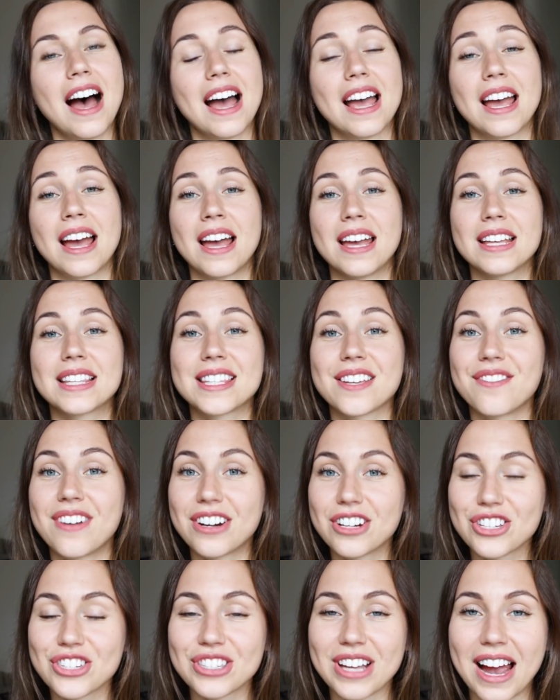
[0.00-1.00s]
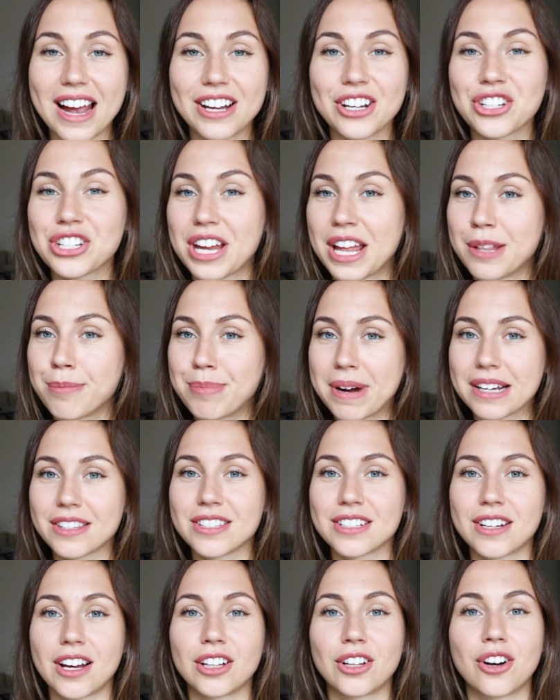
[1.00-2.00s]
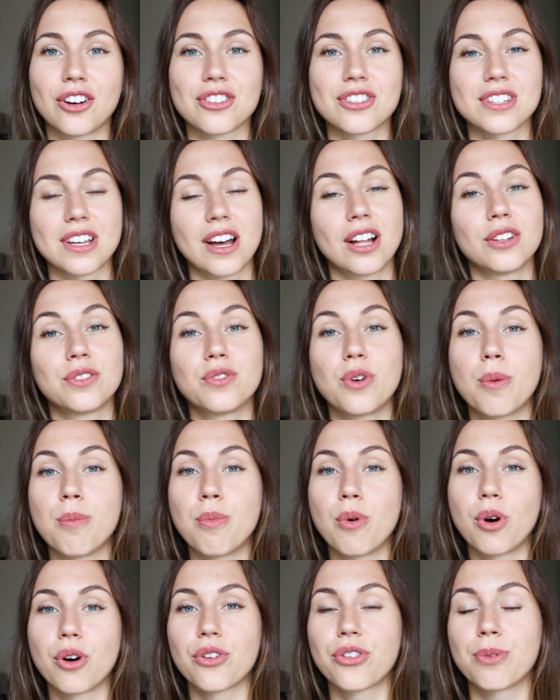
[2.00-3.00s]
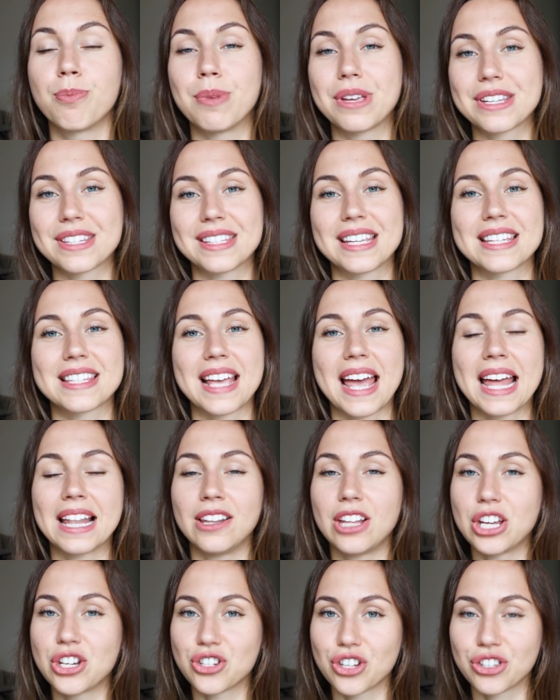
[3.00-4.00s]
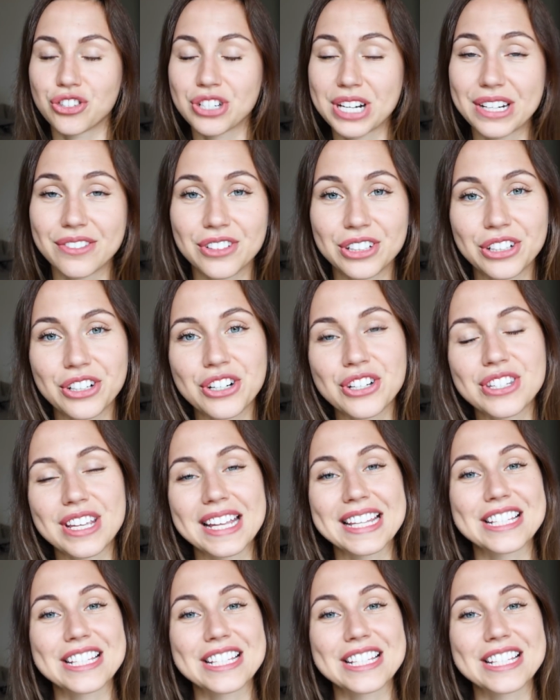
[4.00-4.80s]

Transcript: It's a very stylish and practical hotel for both business and leisure travelers.